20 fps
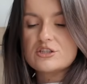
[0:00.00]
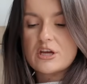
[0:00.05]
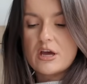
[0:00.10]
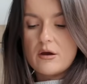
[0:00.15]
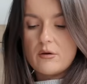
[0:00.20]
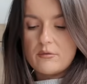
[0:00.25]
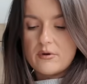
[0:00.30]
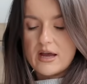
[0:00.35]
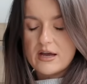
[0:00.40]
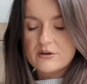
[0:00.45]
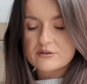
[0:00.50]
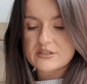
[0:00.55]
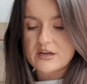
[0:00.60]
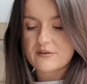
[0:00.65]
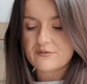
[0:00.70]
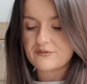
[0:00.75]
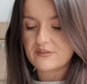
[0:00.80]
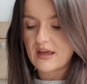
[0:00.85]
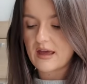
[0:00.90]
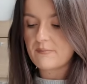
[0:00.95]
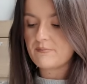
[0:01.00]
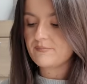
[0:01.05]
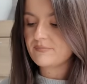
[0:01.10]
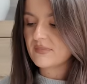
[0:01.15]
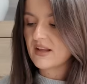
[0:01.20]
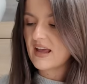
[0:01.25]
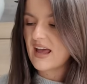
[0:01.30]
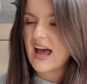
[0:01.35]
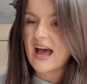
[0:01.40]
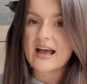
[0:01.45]
so I could have them
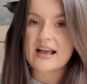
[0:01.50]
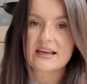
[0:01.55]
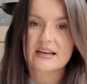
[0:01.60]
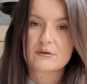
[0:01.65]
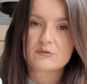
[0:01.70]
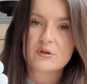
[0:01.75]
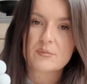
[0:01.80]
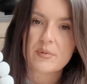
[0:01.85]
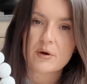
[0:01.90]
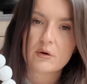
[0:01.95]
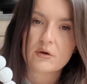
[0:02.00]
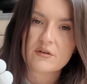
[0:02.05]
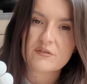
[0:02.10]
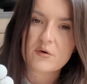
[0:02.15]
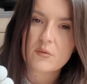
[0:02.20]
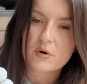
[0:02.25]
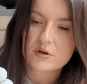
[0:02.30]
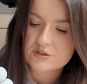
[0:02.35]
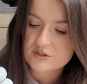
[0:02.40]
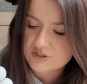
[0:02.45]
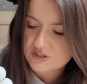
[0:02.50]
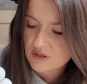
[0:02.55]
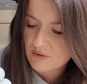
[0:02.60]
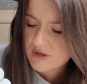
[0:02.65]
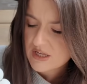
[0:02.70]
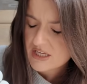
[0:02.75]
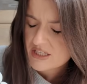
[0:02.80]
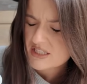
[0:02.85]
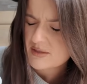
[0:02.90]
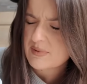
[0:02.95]
hanging out the bowl if I wanted to.
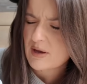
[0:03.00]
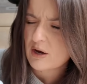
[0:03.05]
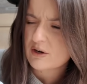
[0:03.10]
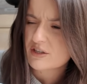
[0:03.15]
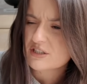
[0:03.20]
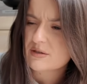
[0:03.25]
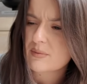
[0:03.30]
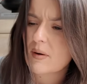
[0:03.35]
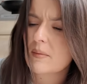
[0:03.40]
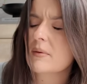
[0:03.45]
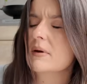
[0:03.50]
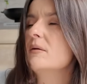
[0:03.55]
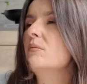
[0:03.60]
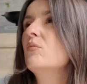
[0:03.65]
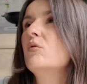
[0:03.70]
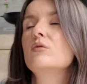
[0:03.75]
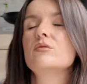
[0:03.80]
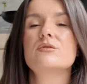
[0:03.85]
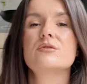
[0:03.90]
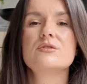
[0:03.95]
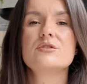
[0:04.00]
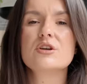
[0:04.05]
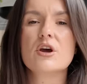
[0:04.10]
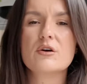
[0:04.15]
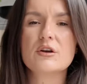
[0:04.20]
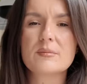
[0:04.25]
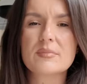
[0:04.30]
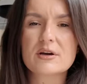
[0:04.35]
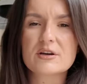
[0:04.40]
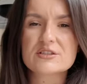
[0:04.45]
To be honest, I probably wouldn't,
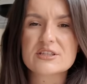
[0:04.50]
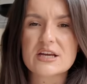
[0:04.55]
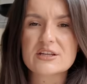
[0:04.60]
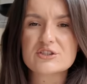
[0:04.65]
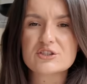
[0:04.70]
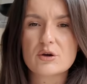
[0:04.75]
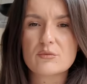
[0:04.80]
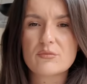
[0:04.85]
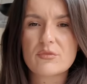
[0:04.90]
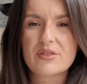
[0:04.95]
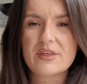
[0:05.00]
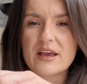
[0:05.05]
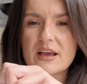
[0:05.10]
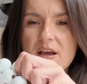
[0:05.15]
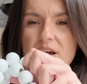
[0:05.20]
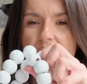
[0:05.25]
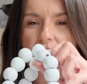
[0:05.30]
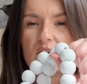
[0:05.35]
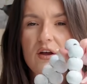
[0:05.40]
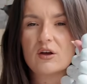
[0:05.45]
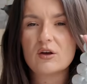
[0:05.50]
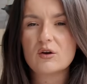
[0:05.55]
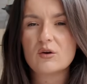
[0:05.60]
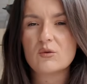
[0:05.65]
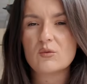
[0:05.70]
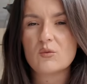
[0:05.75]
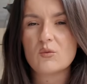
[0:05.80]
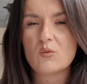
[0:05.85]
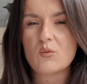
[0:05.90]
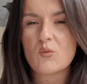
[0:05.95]
only because I don't think
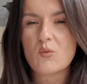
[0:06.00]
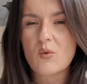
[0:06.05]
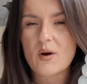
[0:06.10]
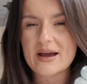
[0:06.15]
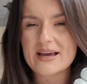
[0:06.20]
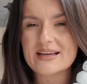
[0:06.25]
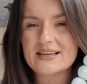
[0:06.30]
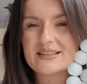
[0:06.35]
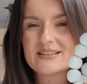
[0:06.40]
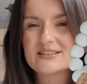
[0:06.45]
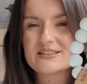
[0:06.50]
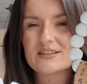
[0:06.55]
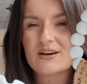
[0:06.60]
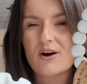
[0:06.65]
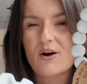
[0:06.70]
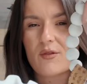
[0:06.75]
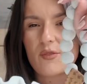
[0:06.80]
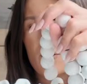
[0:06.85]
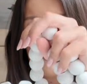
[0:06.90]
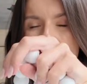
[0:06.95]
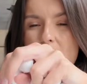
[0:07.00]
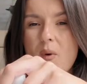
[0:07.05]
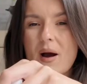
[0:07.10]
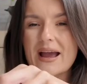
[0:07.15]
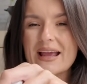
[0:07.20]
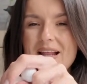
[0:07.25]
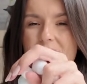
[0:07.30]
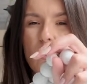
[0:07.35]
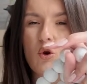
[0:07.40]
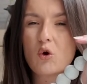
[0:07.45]
white on the
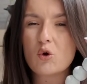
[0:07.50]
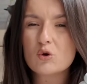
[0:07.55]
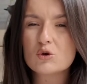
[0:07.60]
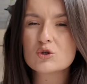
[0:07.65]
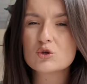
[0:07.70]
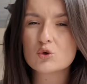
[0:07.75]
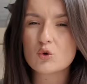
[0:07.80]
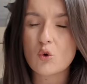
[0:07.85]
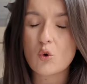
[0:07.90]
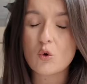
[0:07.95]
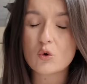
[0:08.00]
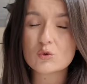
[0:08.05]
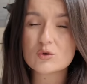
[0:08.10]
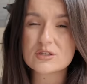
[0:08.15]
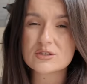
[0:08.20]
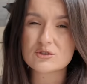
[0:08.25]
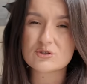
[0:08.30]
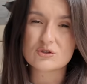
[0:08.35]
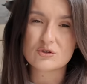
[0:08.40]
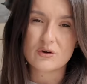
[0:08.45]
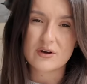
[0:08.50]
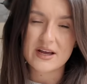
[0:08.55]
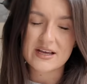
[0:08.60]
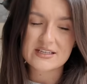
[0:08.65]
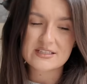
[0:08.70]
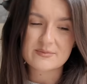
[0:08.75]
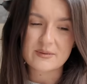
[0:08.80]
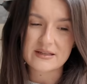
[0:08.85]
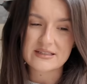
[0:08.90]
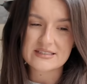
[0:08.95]
white looks good. It doesn't look
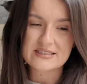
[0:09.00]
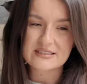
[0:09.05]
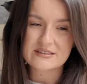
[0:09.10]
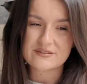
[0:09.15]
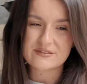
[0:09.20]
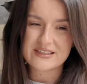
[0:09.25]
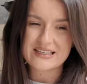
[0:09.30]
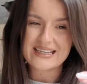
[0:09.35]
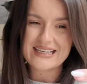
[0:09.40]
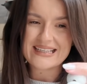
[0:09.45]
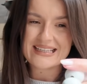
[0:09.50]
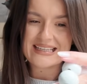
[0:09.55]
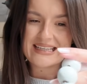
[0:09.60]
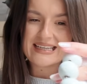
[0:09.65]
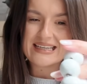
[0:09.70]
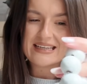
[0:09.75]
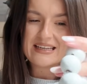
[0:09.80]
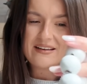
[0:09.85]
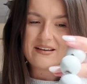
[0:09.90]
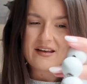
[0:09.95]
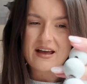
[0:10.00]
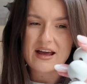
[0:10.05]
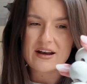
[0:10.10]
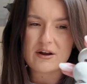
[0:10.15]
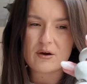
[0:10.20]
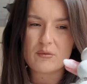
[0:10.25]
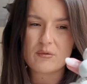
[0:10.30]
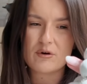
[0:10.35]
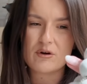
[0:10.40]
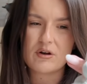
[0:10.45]
expensive and clean. I
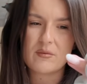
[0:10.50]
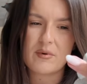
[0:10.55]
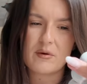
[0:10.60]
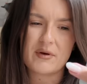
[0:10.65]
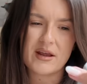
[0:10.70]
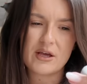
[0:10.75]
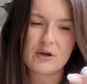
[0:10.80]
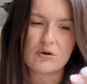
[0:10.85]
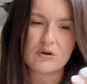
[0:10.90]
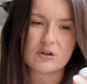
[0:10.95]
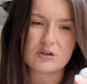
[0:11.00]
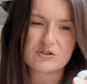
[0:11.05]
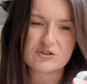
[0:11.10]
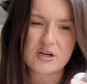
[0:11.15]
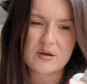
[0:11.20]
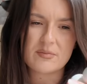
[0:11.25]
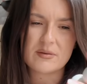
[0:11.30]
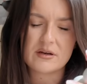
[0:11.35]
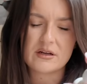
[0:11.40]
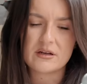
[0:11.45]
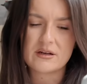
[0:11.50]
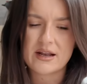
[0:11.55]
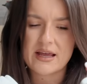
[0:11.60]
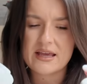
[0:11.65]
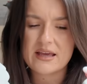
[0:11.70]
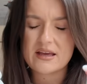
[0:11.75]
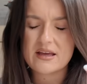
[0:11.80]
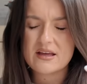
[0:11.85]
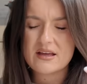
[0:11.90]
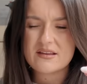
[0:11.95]
know we're all about like colour dripping and like